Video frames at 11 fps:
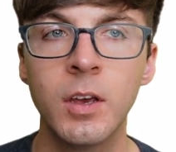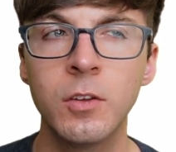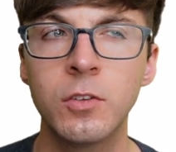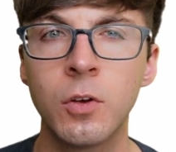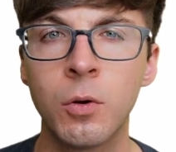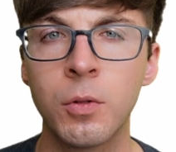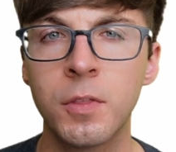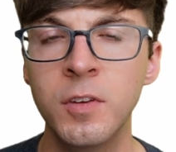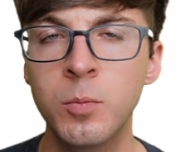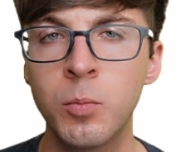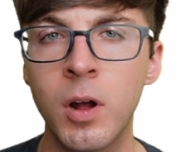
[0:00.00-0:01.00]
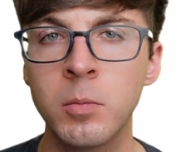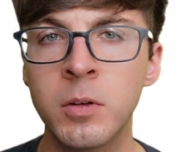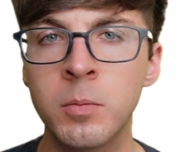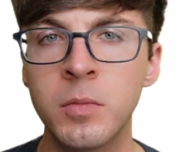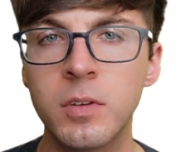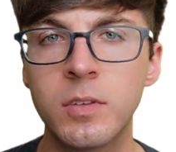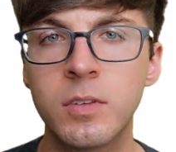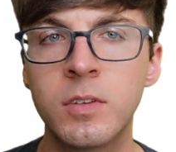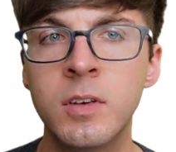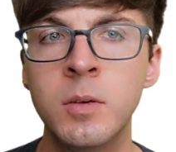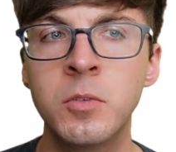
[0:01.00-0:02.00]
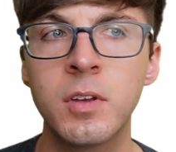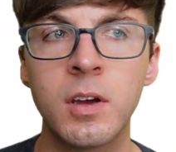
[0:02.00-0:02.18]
So this problem seems